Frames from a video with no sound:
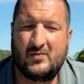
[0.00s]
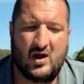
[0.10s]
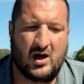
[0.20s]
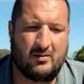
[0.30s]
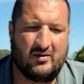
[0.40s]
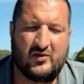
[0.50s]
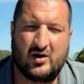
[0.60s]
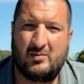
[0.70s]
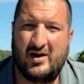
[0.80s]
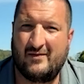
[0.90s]
If you're
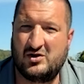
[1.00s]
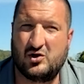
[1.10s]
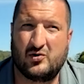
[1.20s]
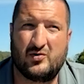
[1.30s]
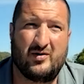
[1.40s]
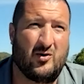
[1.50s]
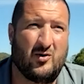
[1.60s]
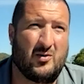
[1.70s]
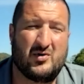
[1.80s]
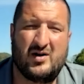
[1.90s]
going to be having children in the
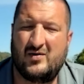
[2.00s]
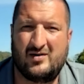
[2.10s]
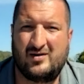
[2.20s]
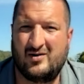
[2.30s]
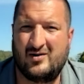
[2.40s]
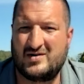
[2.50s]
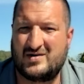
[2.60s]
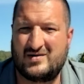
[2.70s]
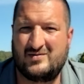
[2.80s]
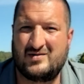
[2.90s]
home, or even
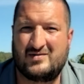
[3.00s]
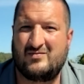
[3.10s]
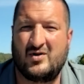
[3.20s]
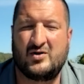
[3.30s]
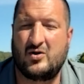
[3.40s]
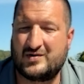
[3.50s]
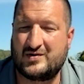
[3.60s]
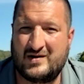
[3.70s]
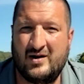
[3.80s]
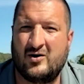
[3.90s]
just
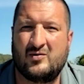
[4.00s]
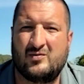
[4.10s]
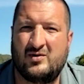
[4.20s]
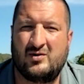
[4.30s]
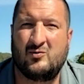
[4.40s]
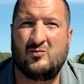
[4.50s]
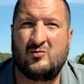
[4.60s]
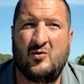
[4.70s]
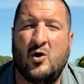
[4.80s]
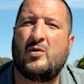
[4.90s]
adults, know
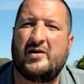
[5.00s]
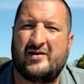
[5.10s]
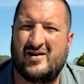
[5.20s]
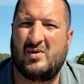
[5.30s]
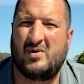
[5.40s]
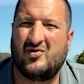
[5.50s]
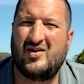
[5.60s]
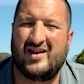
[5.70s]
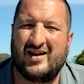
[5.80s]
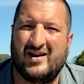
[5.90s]
what you're going to be
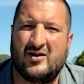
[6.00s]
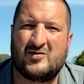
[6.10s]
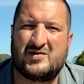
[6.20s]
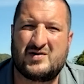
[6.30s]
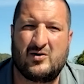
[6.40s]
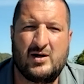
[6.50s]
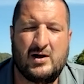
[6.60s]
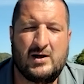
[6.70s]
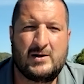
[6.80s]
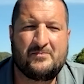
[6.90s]
breathing. So
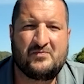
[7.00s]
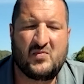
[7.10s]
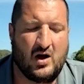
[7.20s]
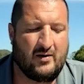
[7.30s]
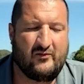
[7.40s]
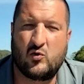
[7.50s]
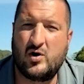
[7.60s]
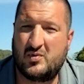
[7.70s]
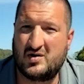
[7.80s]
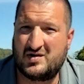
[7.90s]

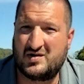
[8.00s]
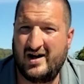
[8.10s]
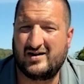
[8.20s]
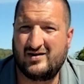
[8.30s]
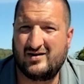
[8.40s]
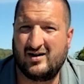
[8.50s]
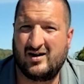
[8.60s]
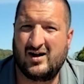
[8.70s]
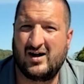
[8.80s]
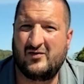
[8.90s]
40%
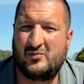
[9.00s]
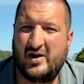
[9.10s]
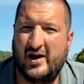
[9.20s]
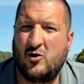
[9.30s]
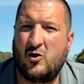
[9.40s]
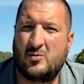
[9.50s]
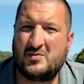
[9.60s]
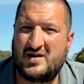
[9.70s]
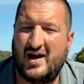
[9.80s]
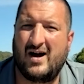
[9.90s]
of PA
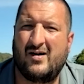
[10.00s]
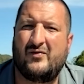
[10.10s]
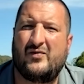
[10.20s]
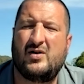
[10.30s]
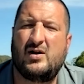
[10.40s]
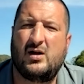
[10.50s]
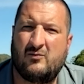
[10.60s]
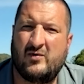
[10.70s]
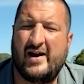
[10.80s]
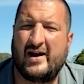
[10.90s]
homes have
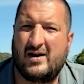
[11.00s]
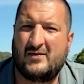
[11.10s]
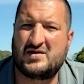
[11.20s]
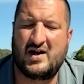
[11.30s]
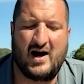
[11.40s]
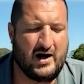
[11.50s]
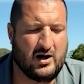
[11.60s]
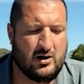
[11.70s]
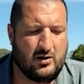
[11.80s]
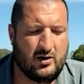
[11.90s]
radon levels
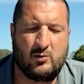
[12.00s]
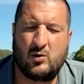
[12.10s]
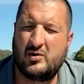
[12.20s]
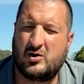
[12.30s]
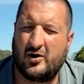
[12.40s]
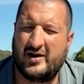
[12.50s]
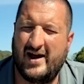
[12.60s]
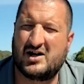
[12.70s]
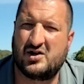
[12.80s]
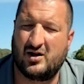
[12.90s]
higher than what we call the
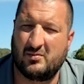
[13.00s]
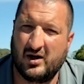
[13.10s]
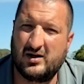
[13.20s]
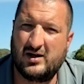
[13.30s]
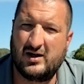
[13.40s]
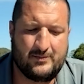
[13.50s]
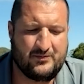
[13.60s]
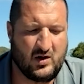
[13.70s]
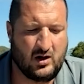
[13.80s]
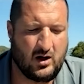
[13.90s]
action limit.
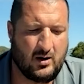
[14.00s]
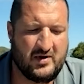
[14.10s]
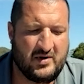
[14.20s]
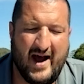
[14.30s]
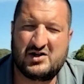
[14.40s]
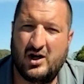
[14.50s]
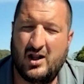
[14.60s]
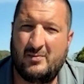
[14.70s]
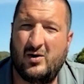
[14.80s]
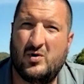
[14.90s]
The action
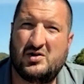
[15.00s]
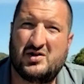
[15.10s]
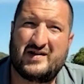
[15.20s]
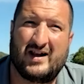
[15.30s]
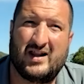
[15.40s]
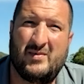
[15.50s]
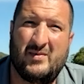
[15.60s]
limit, which is that